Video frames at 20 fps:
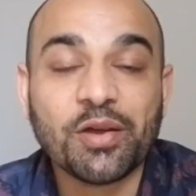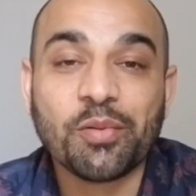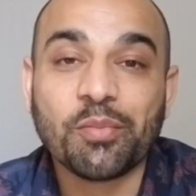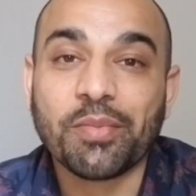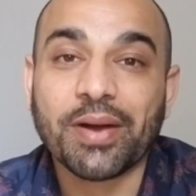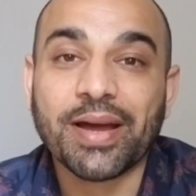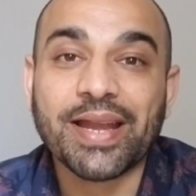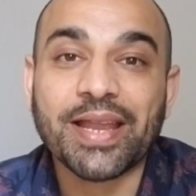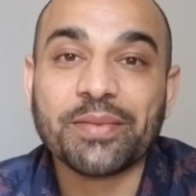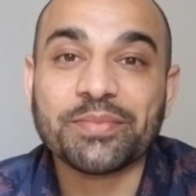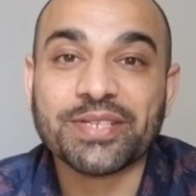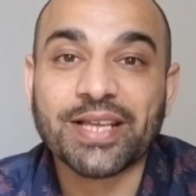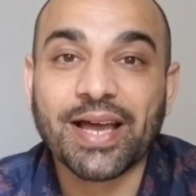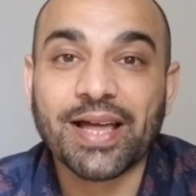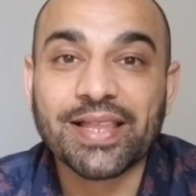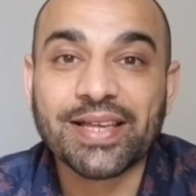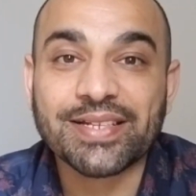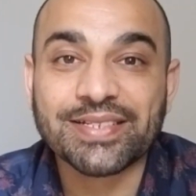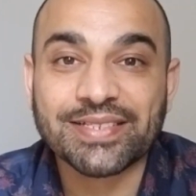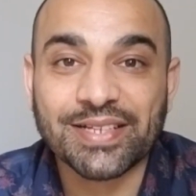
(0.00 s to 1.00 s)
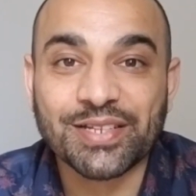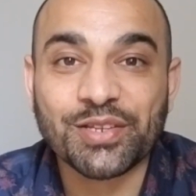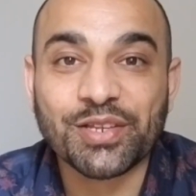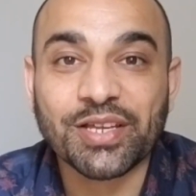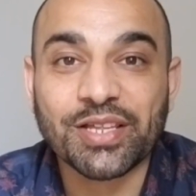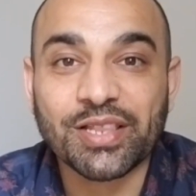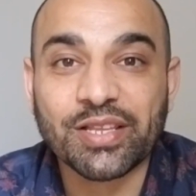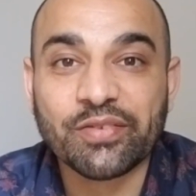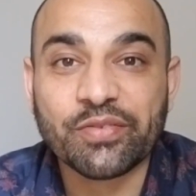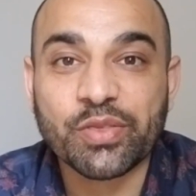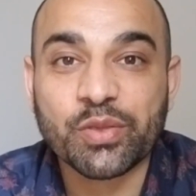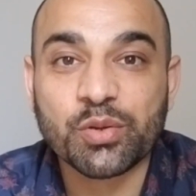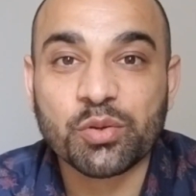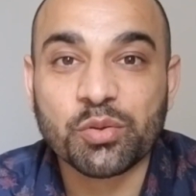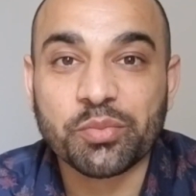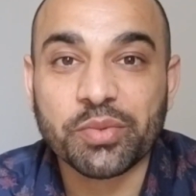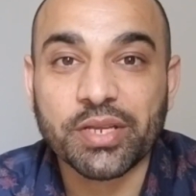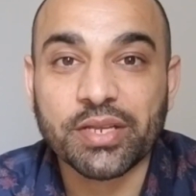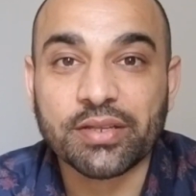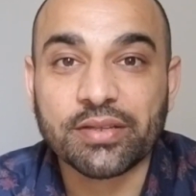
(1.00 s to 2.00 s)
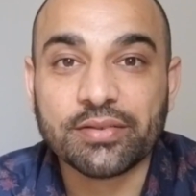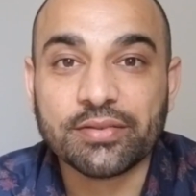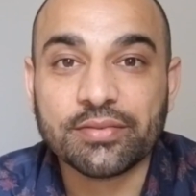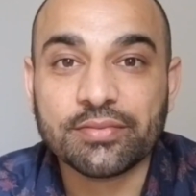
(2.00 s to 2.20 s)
My name's Alex and you can live through me.